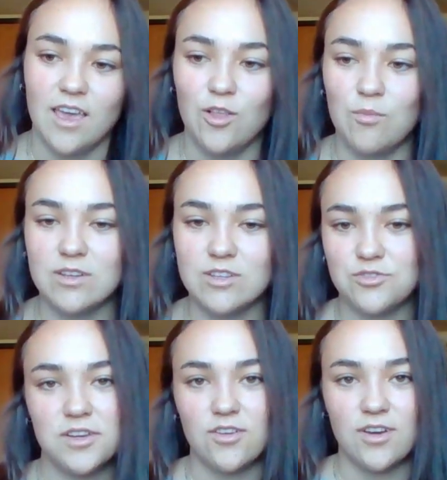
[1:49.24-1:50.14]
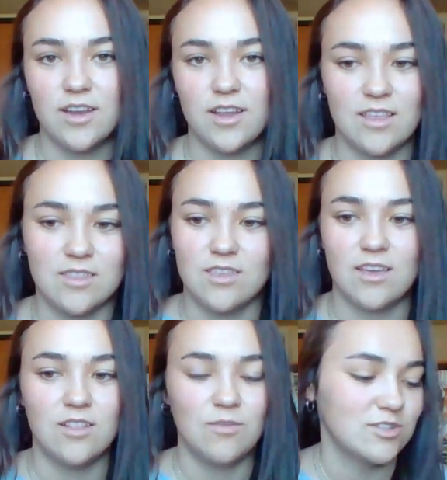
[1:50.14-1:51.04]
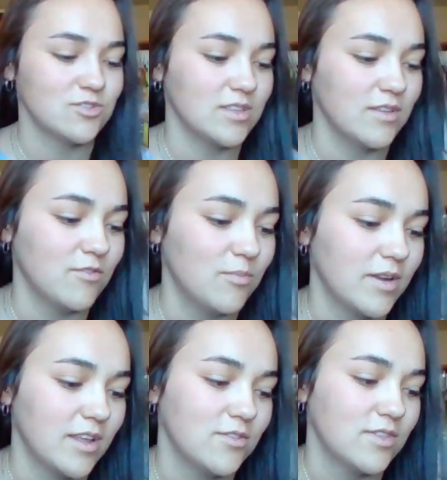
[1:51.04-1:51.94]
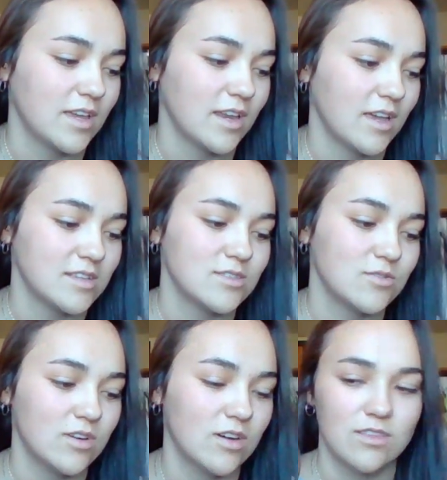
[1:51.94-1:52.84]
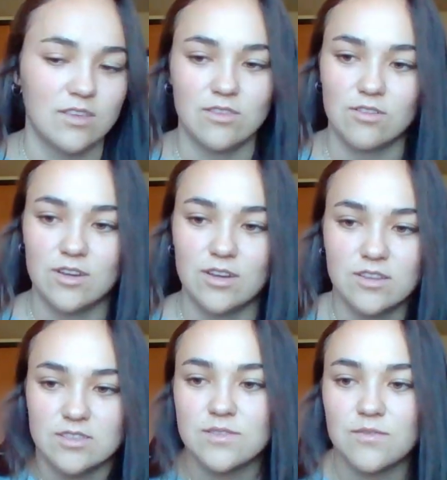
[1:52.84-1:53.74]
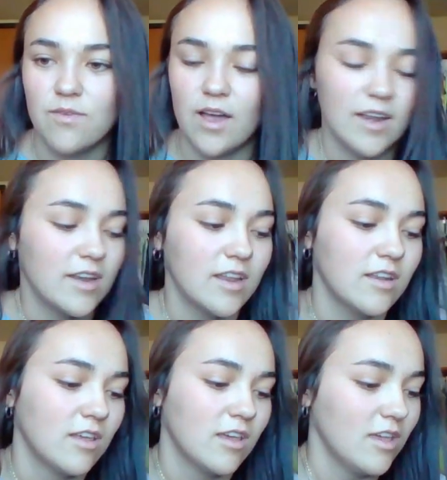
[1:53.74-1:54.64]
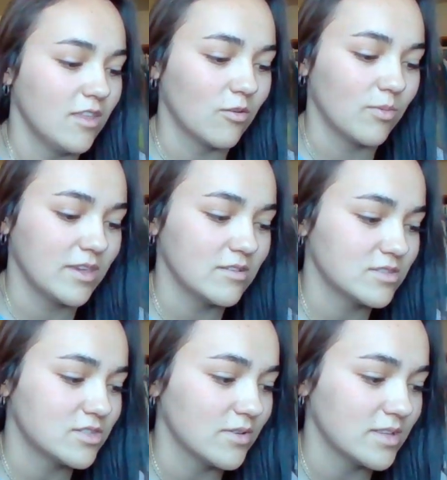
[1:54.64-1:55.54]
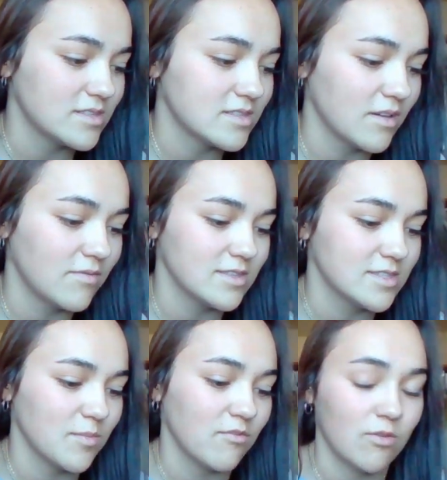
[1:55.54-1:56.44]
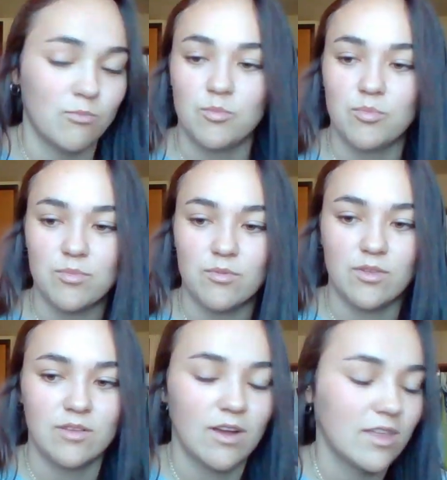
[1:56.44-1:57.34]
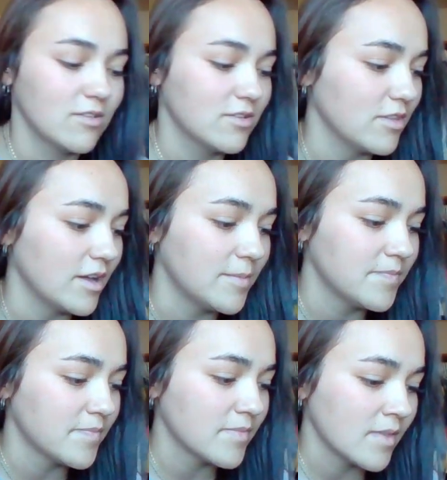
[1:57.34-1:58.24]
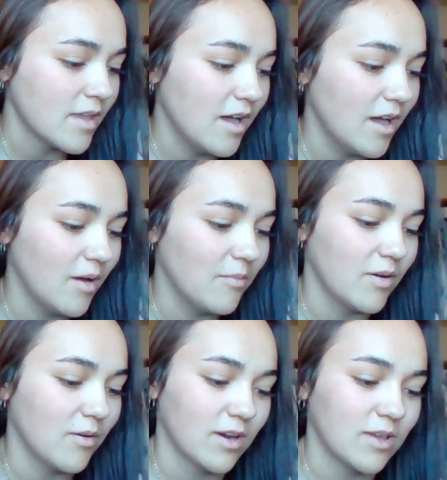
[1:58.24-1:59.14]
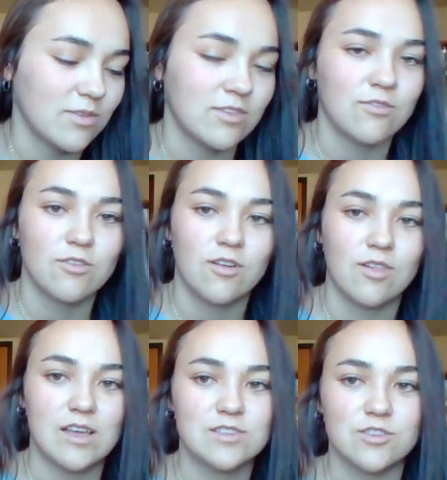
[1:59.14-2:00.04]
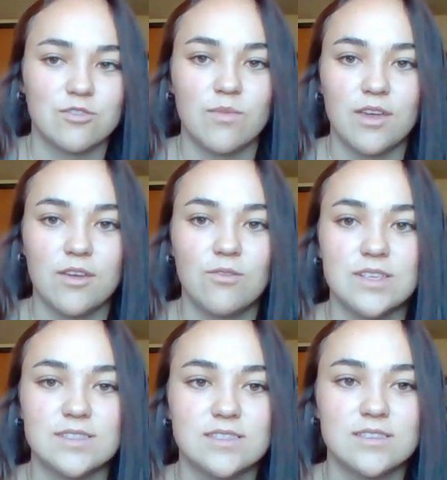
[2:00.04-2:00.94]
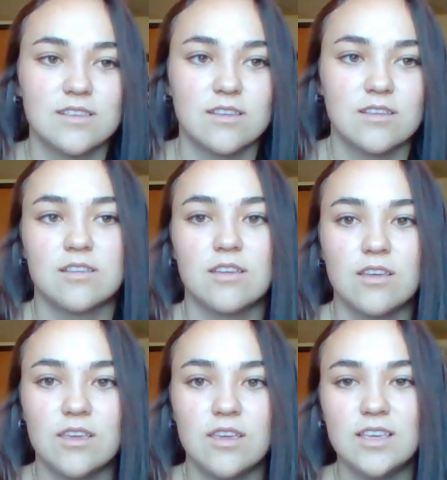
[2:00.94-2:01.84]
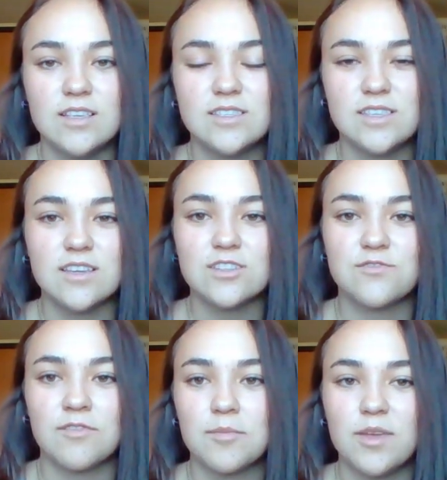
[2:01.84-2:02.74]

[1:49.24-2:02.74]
elementary grade at the elementary level, but I do think in high school online learning is fine and they'll be used to it and stuff, and some of them would probably rather do that. Working with Google Classroom, it was easy-ish for